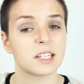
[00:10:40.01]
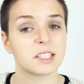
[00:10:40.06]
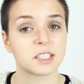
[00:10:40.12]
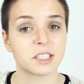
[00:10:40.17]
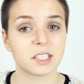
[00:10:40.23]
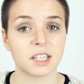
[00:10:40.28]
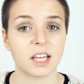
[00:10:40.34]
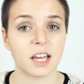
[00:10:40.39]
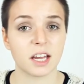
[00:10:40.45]
it's
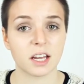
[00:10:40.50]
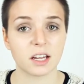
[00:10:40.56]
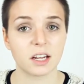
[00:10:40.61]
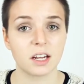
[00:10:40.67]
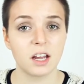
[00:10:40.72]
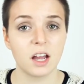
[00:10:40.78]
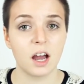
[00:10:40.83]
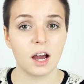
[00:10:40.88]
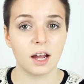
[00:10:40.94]

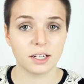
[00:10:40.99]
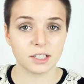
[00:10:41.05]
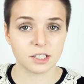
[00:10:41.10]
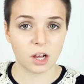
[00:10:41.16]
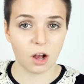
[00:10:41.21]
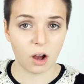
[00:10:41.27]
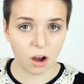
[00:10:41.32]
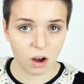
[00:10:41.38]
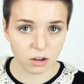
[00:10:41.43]
thick and it's
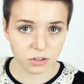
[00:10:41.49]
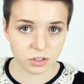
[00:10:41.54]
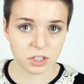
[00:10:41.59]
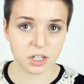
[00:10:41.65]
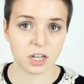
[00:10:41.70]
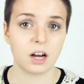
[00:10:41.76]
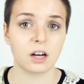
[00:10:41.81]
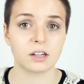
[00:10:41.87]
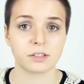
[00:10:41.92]
hard
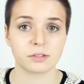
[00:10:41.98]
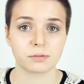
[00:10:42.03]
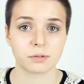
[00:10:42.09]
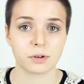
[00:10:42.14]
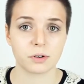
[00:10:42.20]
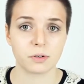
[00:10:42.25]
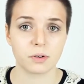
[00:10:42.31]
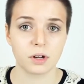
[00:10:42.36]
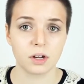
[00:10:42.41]
to cut
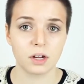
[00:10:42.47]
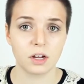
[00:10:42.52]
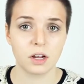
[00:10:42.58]
through,